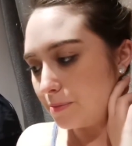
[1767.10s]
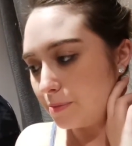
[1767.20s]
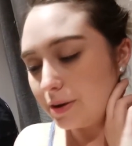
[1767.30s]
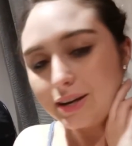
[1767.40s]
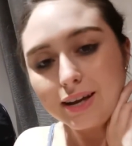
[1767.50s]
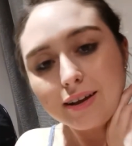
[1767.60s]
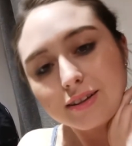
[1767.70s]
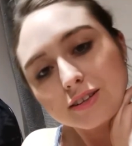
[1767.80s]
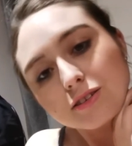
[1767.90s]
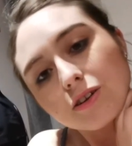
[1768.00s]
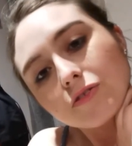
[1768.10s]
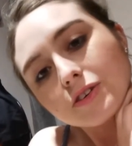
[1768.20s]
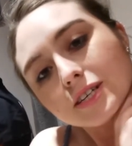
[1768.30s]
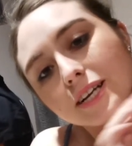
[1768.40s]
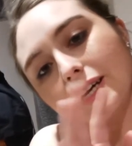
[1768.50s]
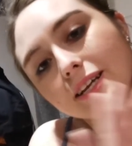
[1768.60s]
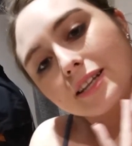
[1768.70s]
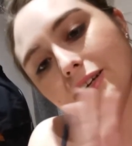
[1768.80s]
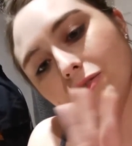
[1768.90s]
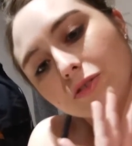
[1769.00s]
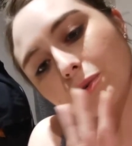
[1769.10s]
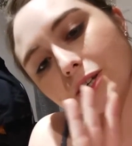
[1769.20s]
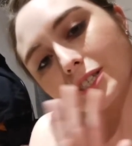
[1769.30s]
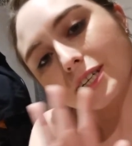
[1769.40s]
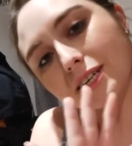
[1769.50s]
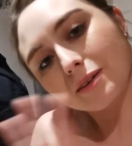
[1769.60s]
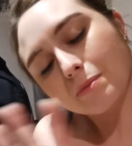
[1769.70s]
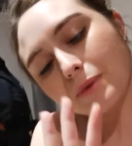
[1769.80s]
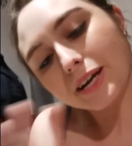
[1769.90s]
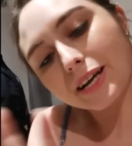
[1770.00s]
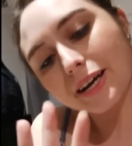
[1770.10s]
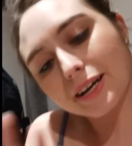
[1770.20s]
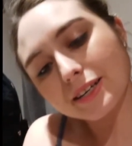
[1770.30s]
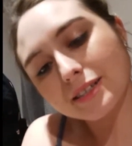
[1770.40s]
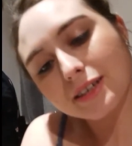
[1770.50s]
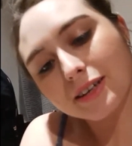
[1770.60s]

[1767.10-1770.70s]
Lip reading: But yeah, that's all for today. Thanks for watching. Bye guys.